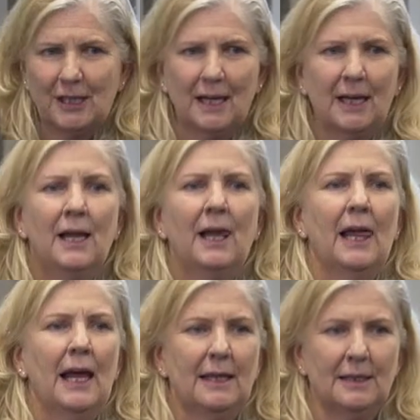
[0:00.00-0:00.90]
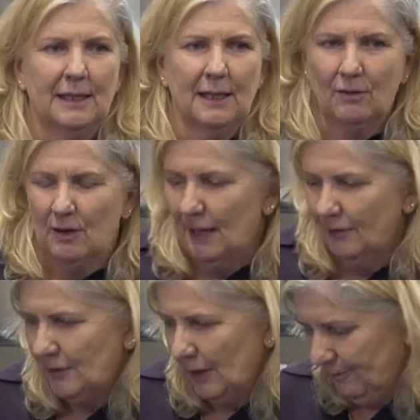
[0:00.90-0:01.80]
year and the year
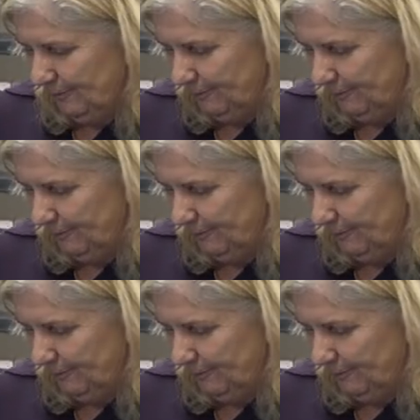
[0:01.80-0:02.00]
after.